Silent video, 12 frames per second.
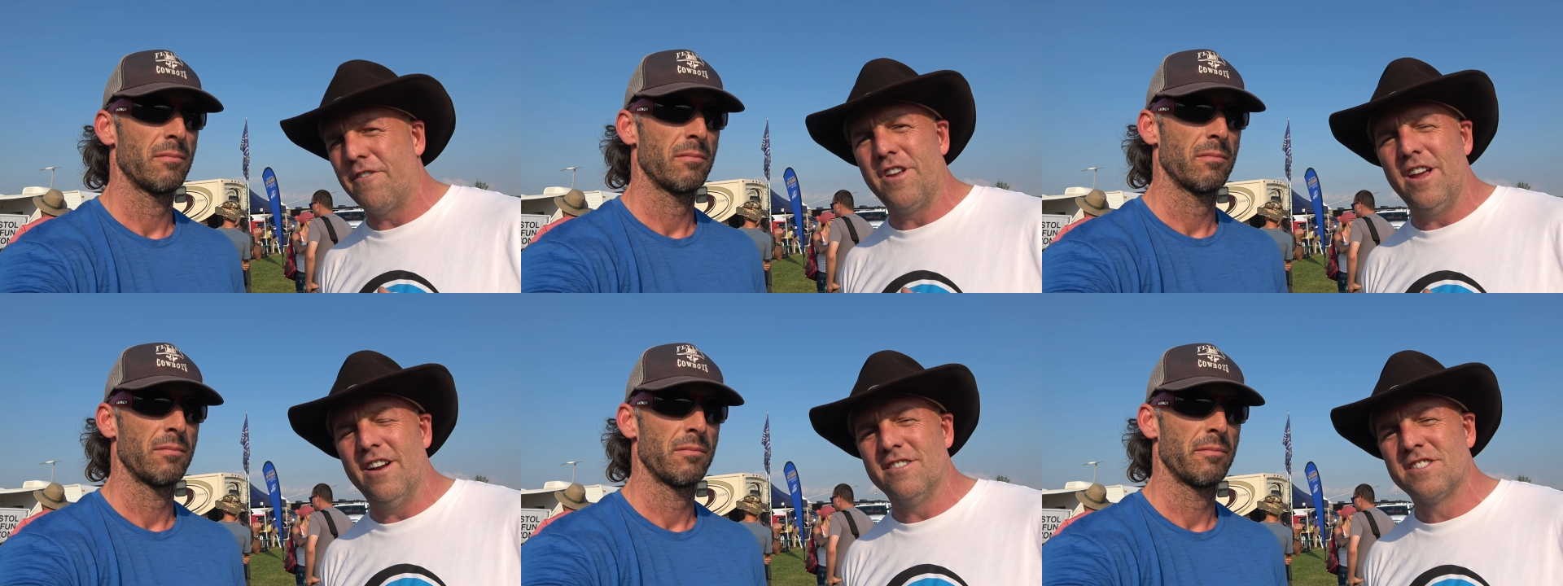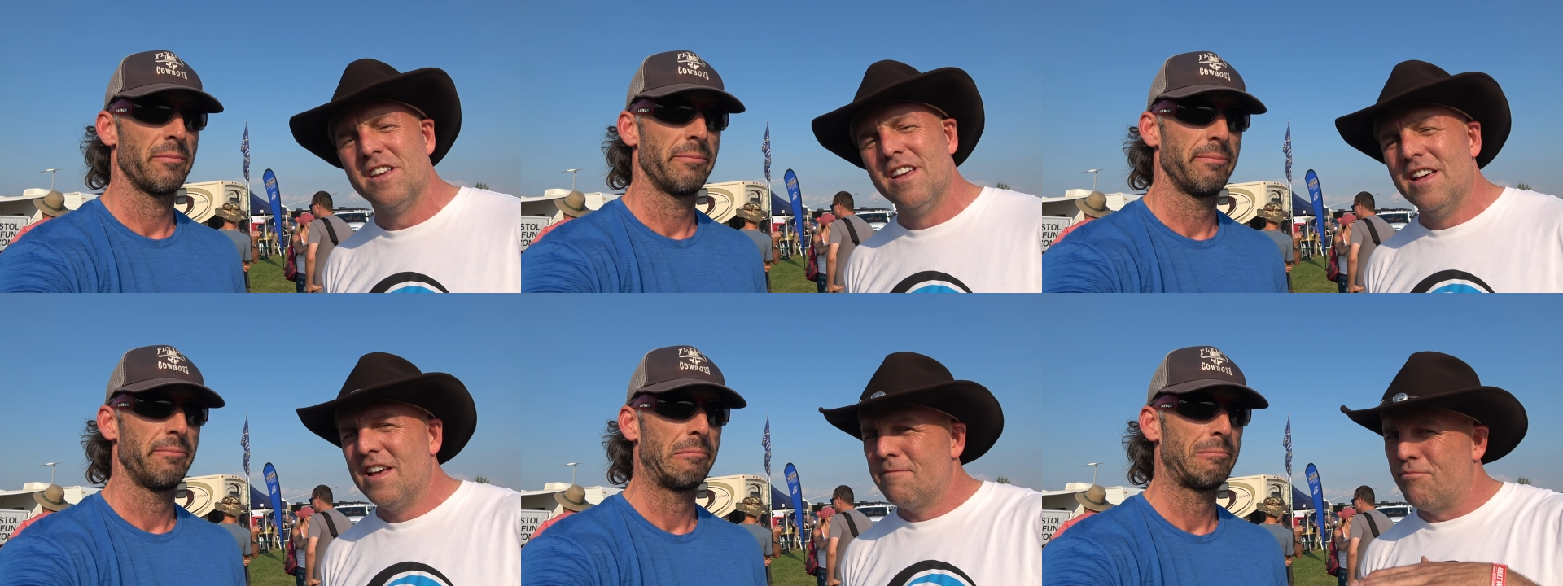Speaker 1: for years.
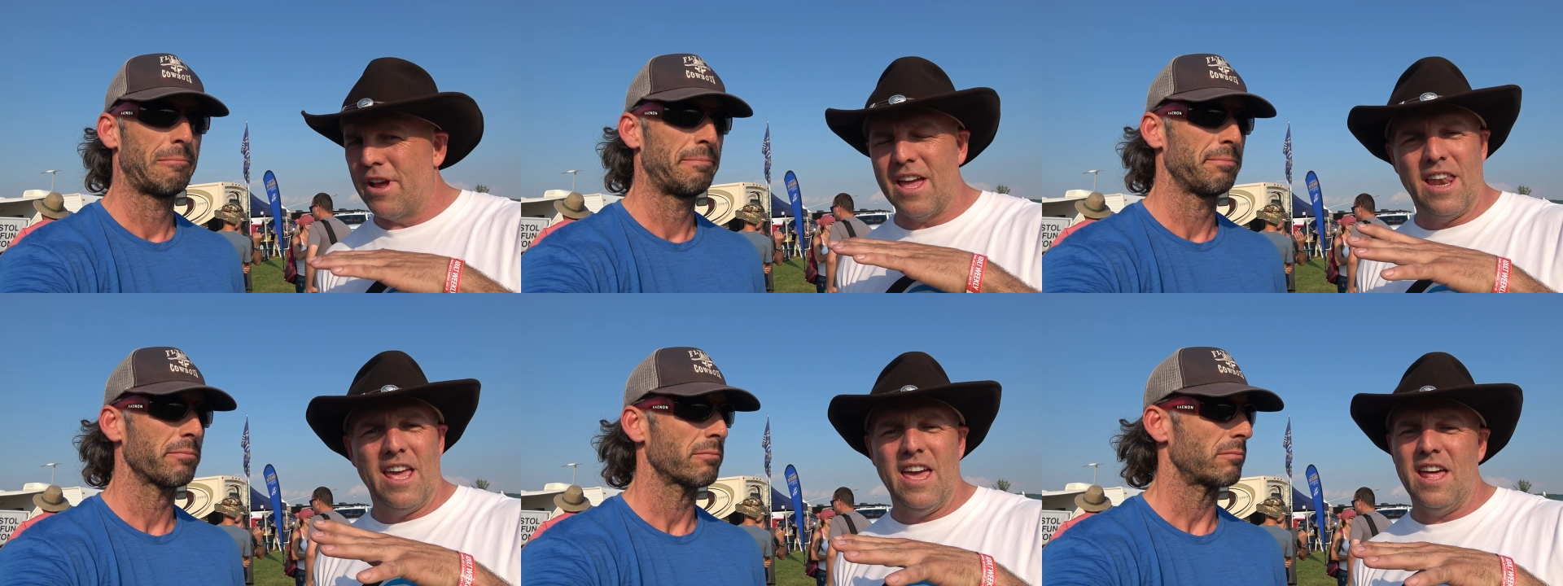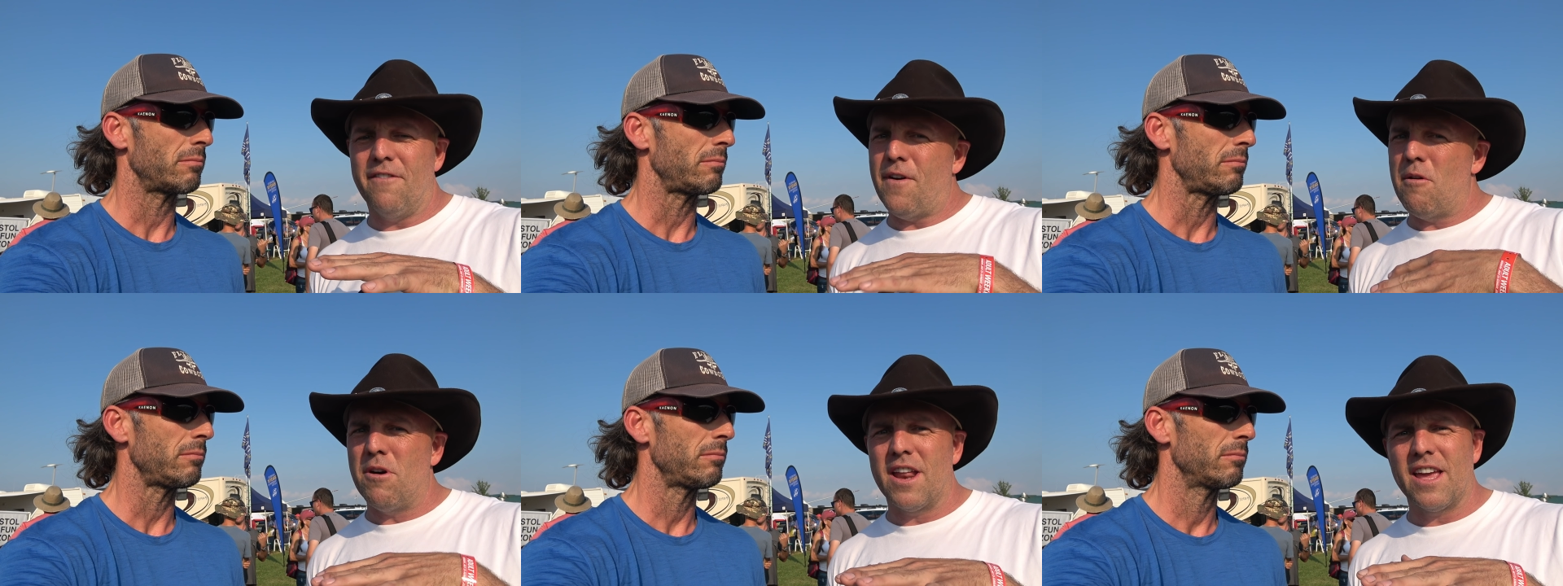Bring it in. If
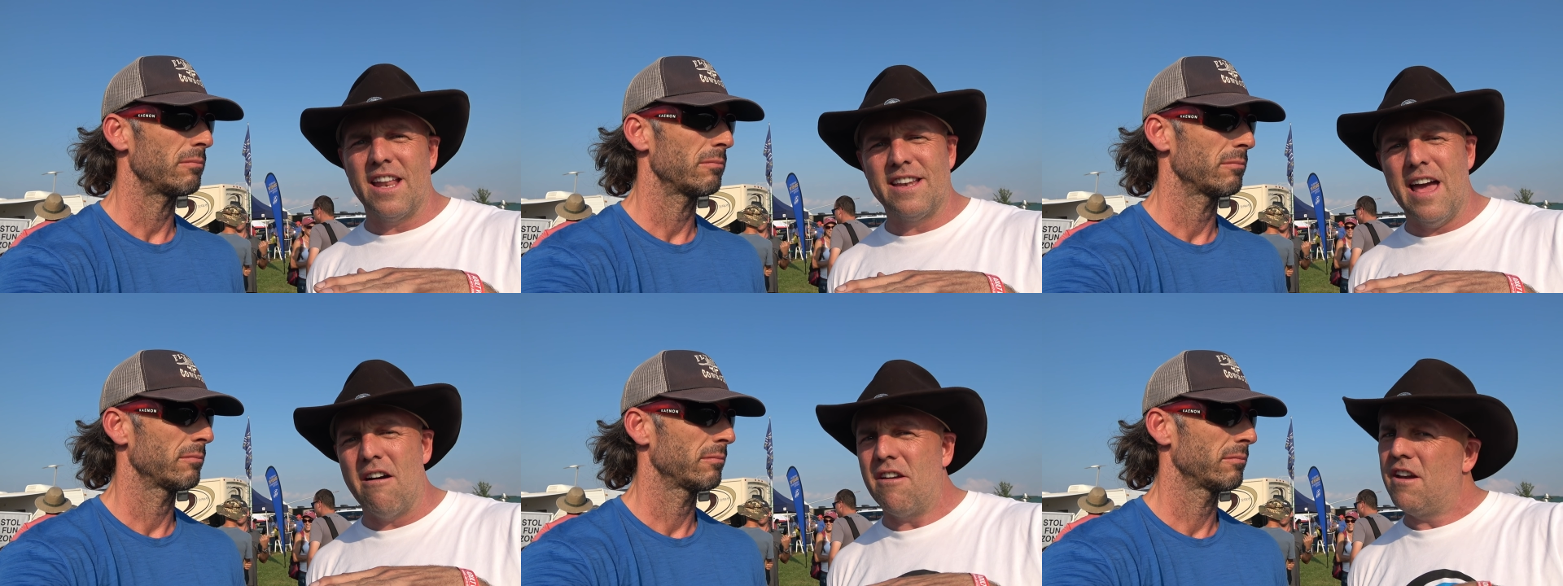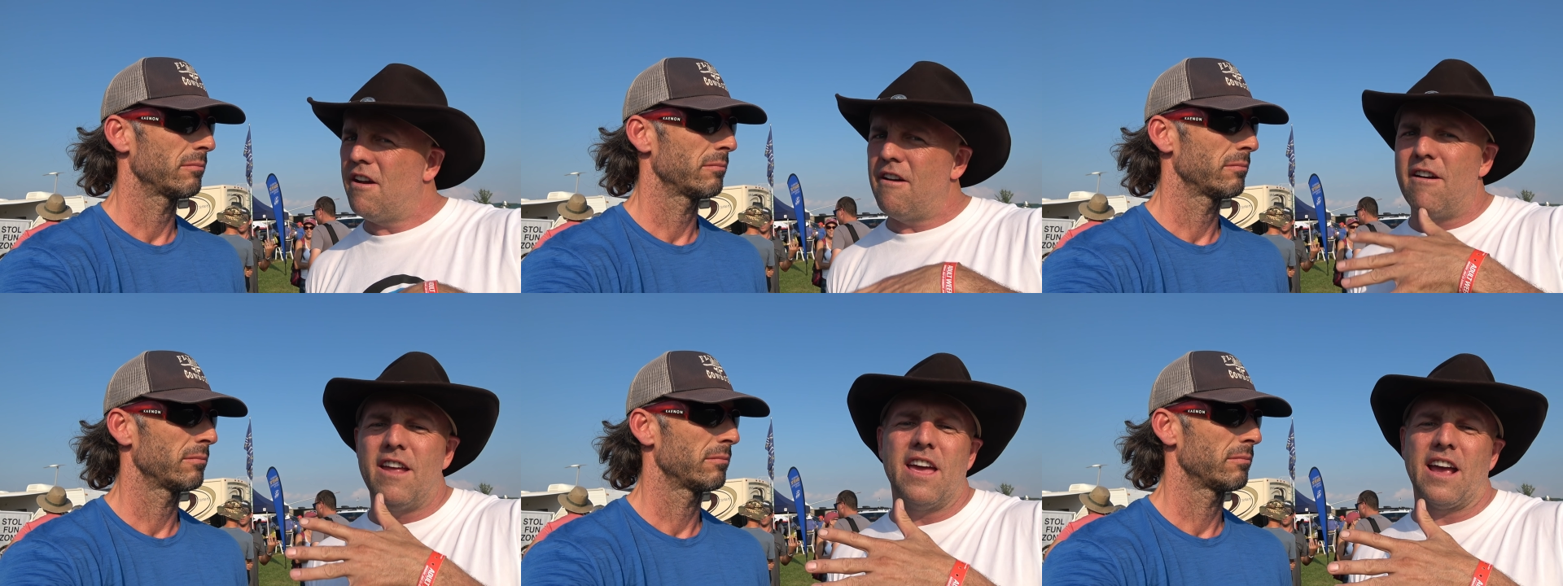I want to get down in a
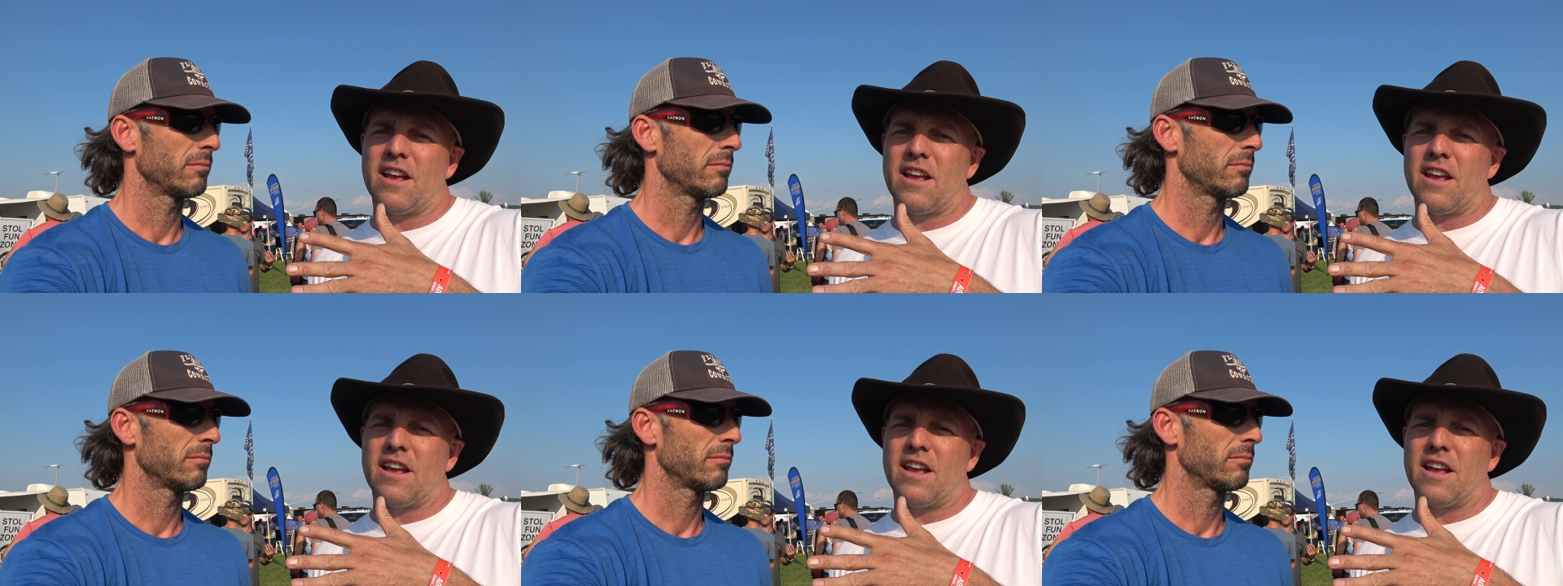hurry,